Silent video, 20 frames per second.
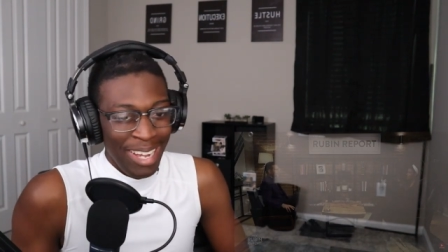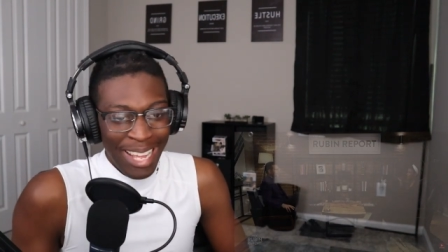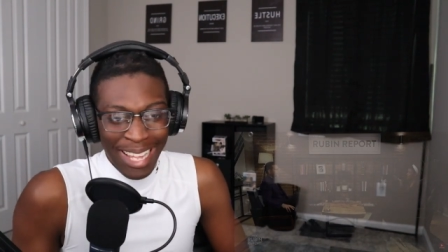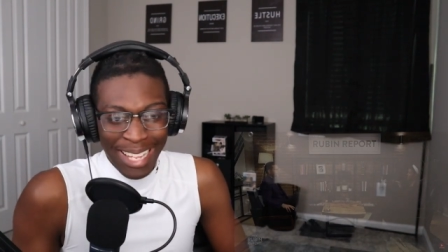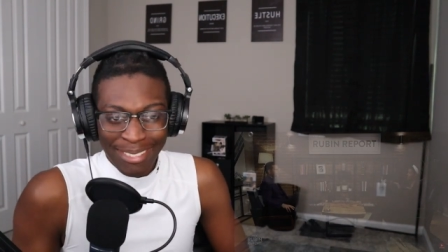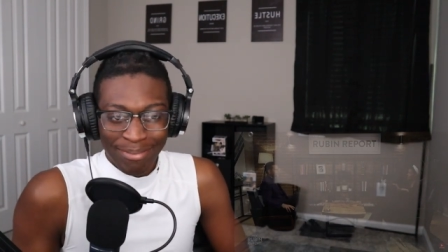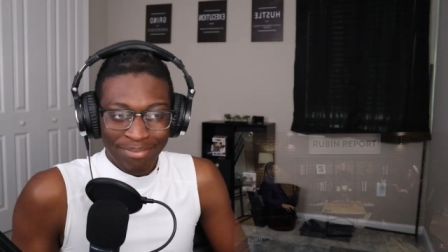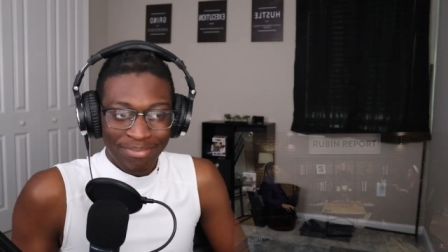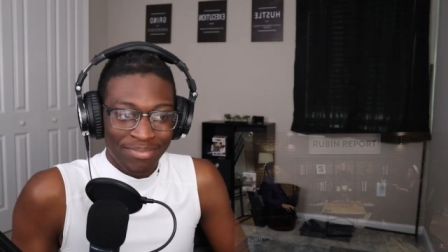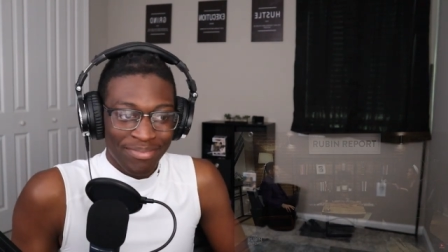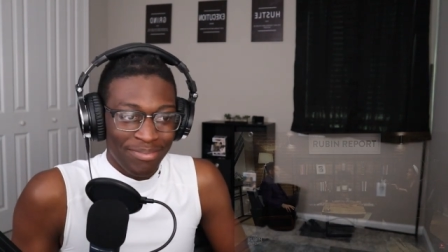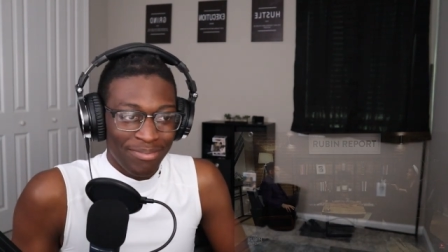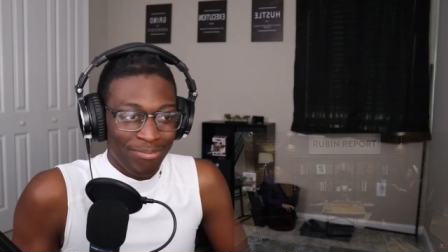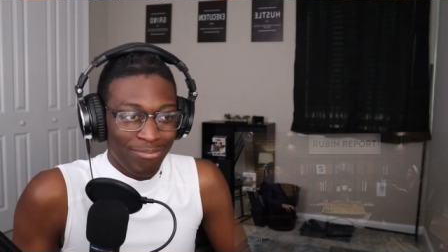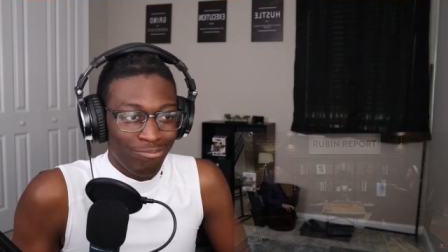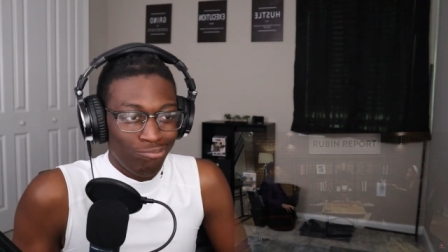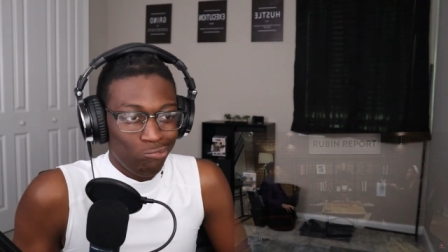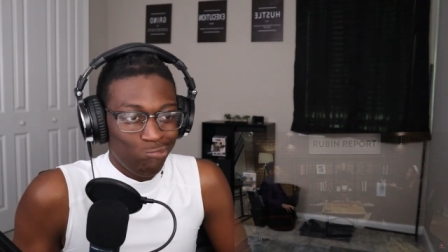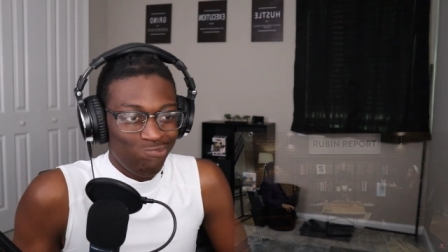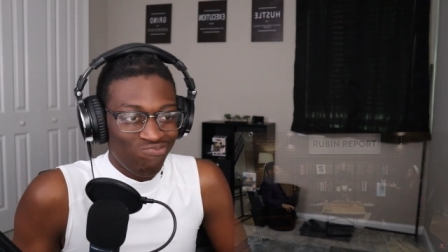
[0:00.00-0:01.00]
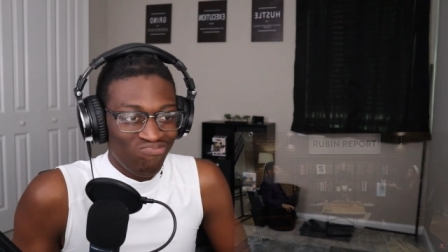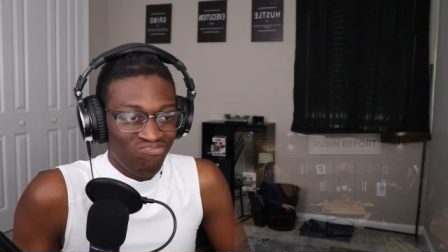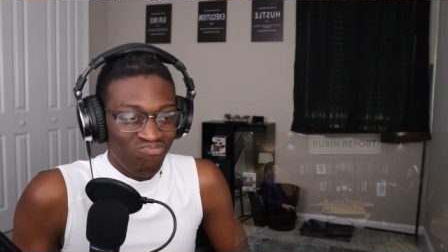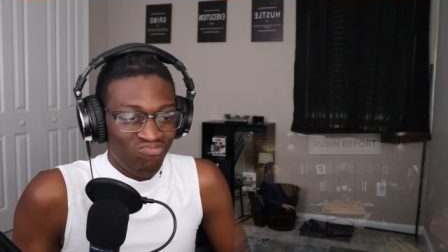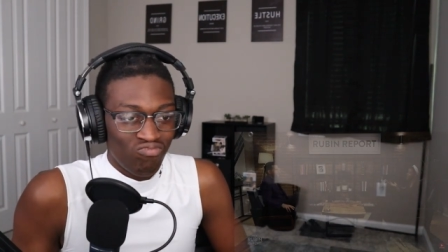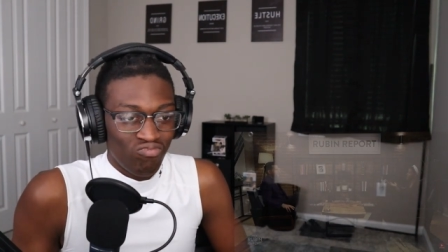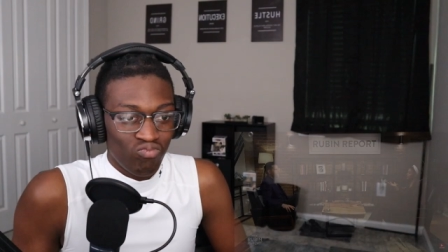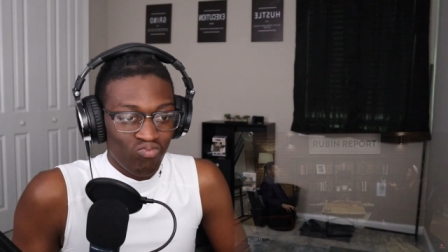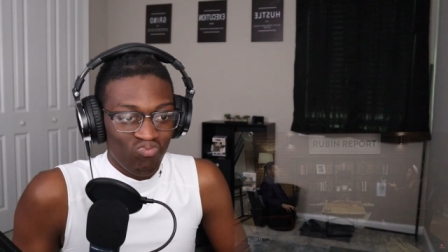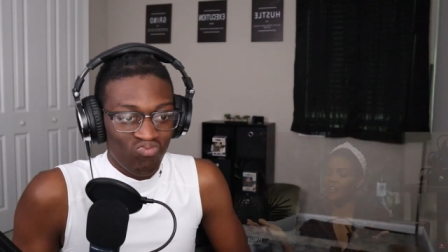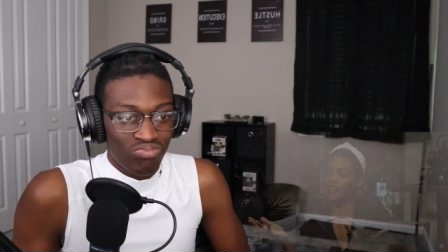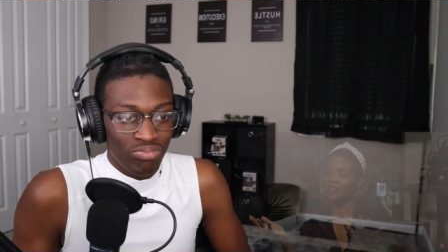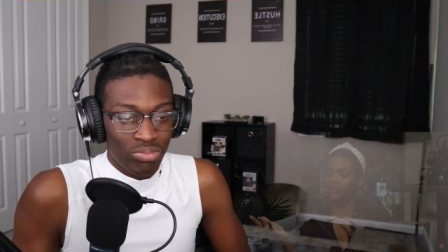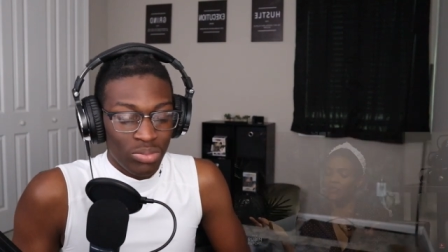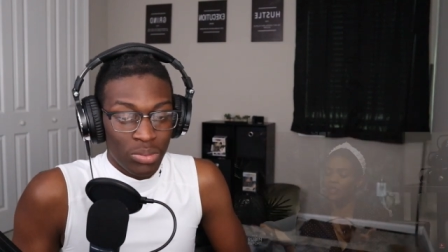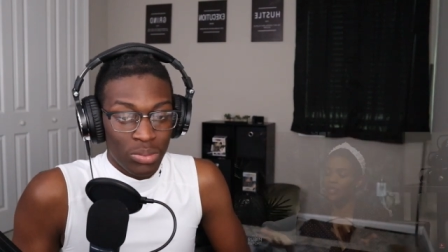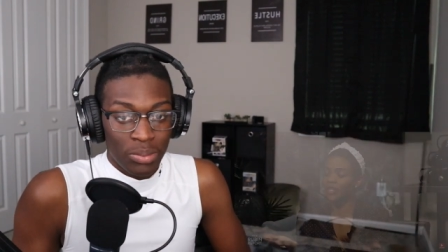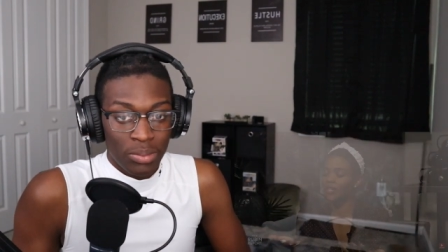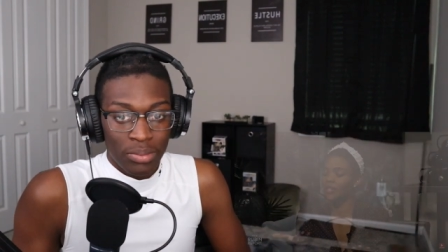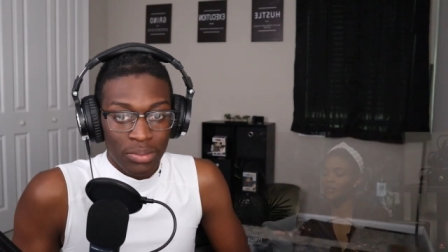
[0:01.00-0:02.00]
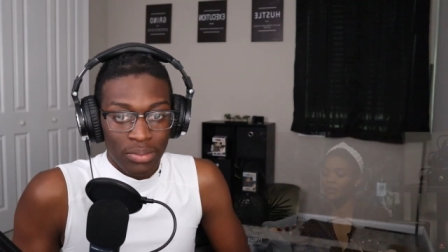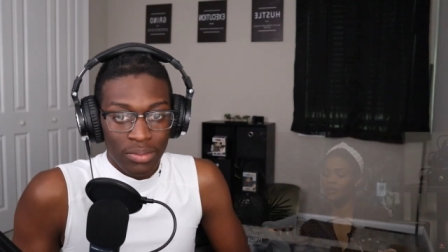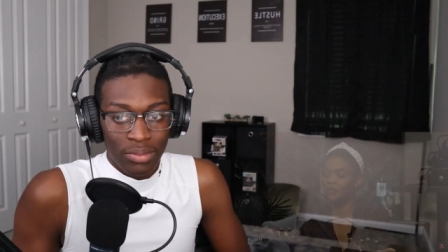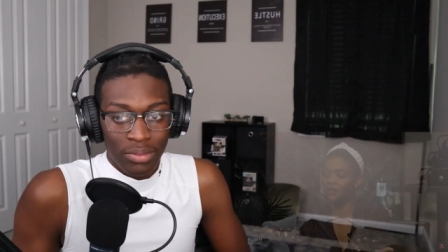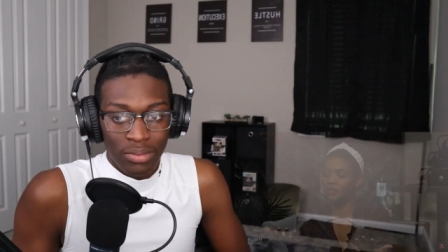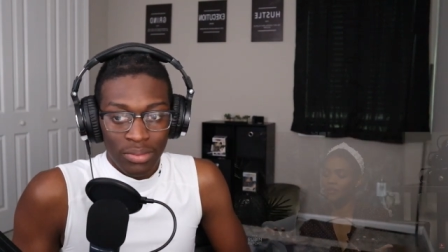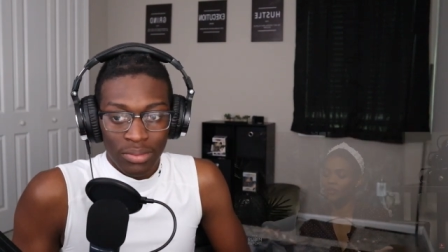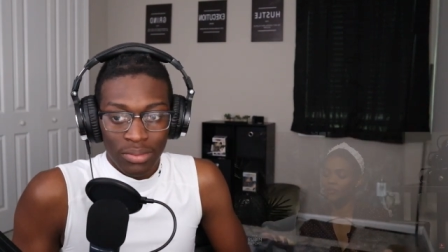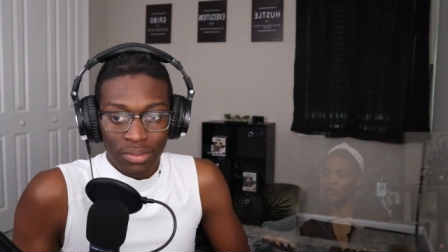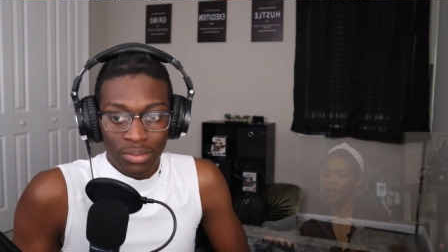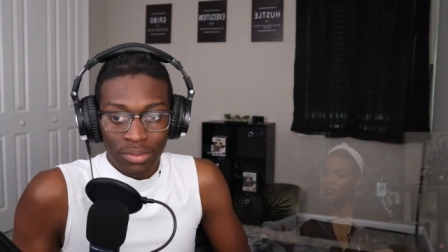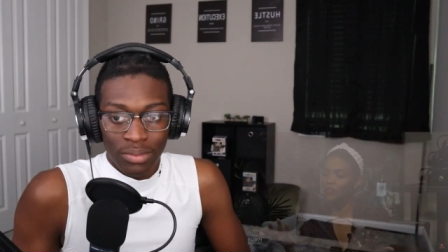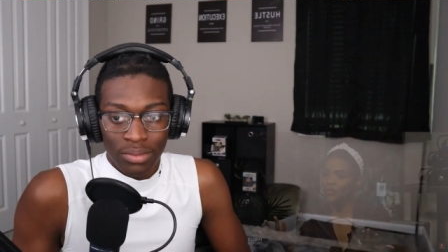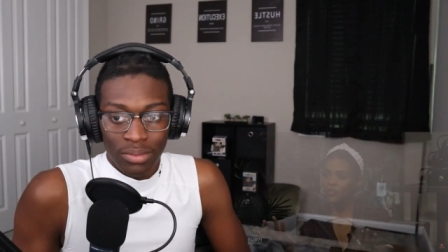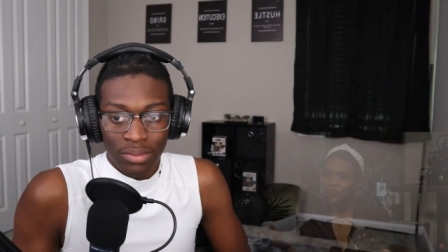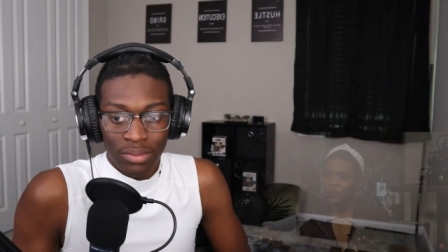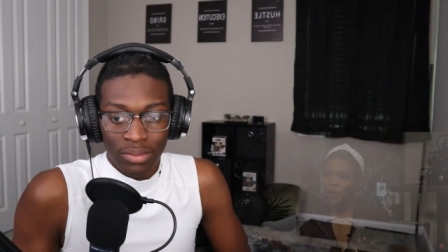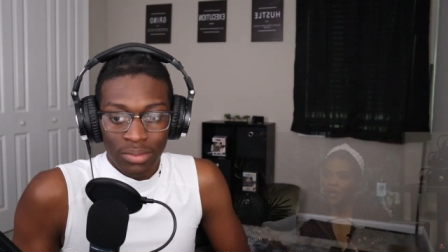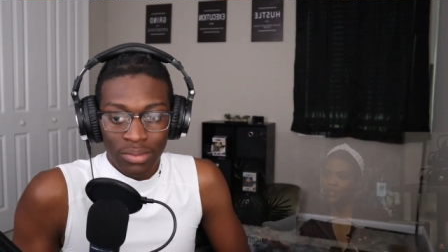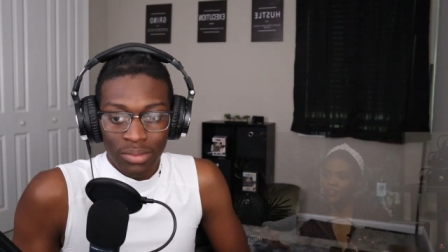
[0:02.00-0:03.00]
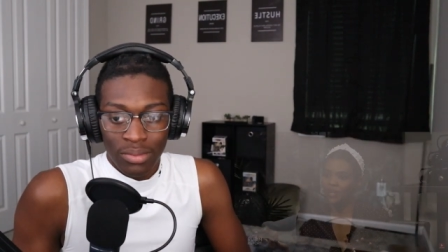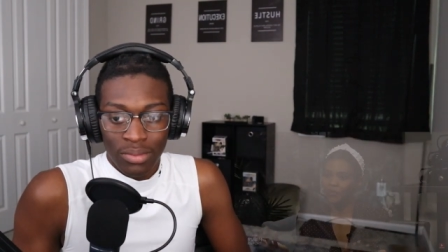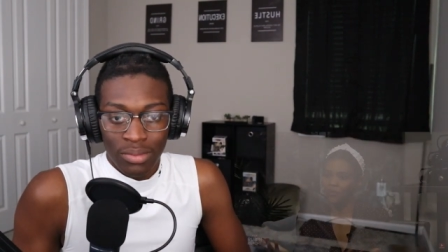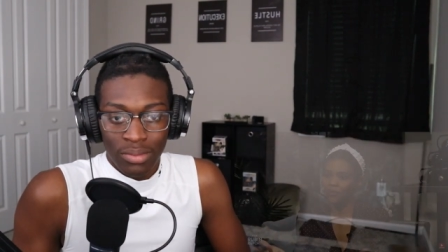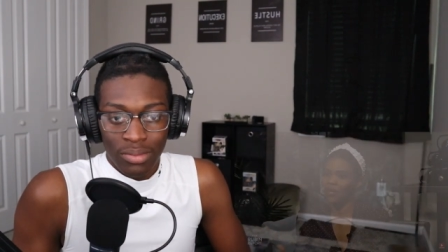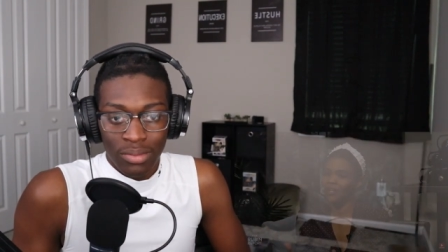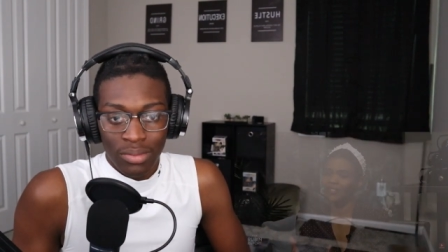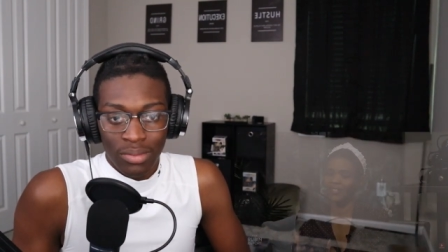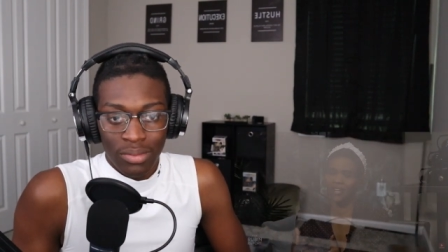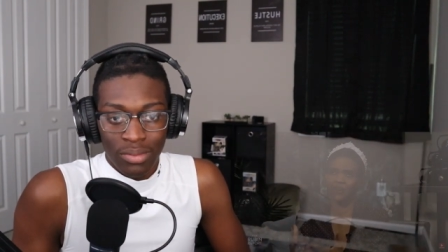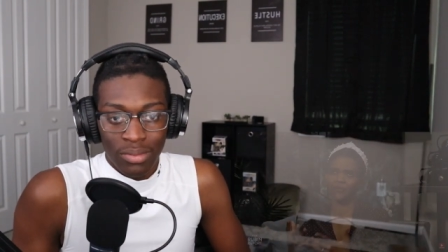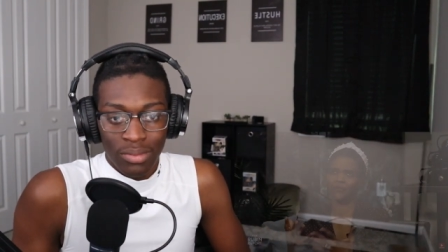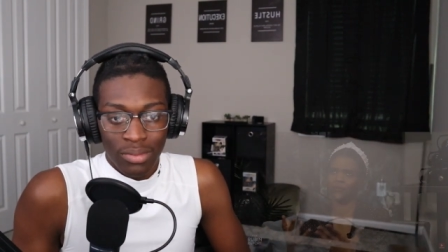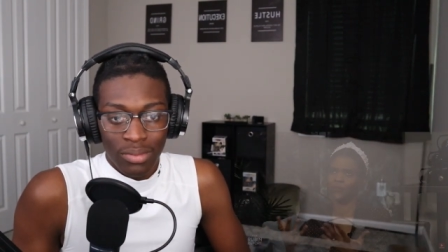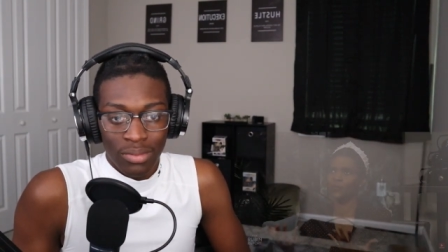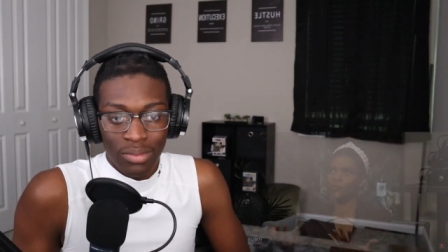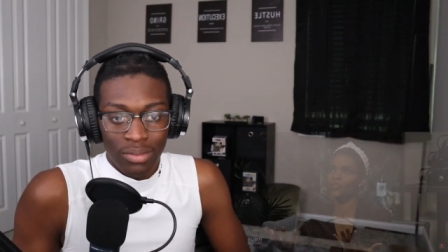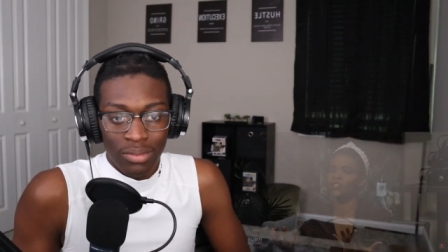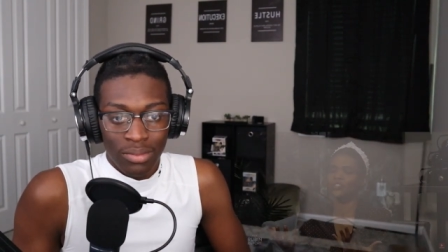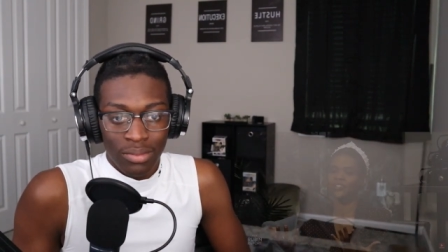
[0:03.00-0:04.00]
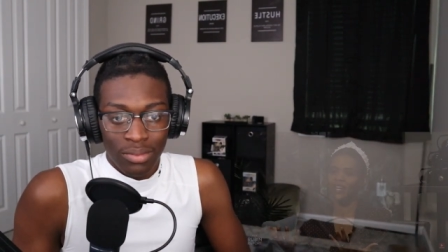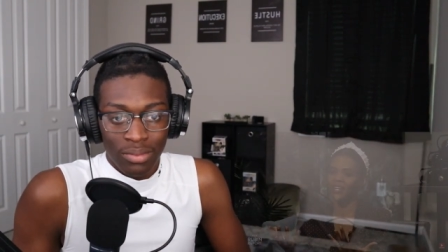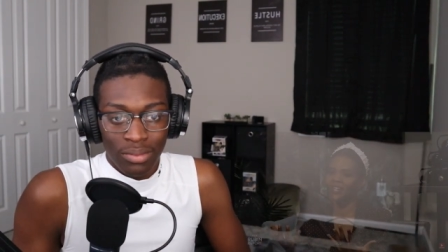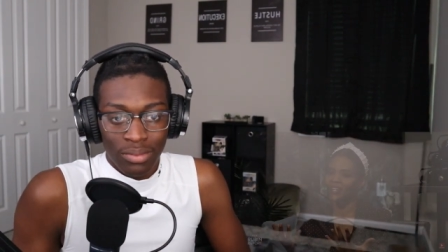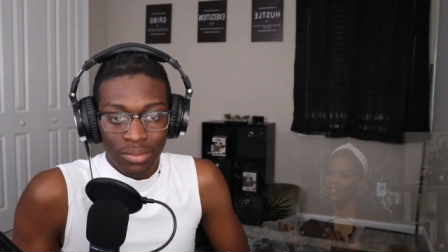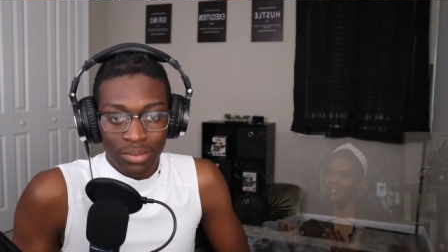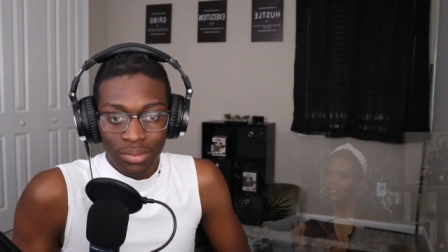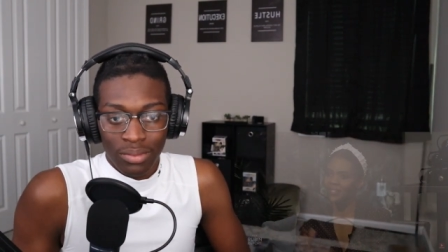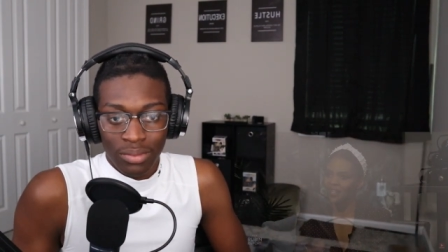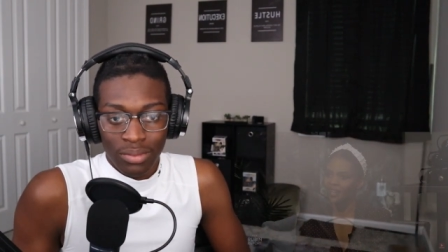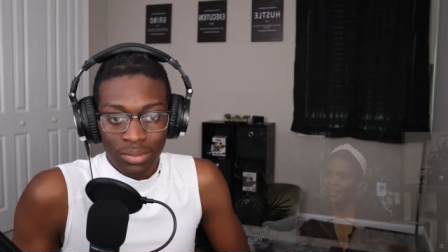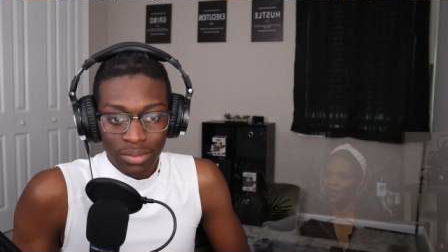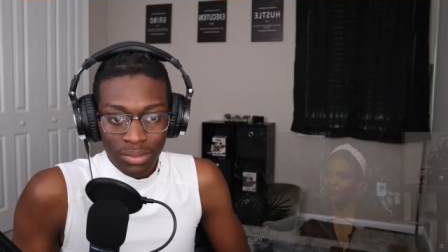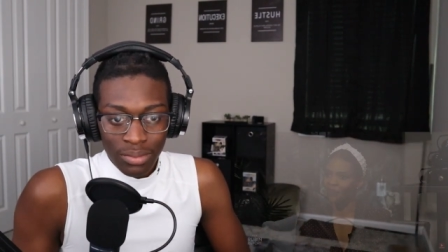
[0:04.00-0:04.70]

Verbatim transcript: What? I thought I had to be a liberal. And you know, looking in the retrospect, I realized how foolish that is.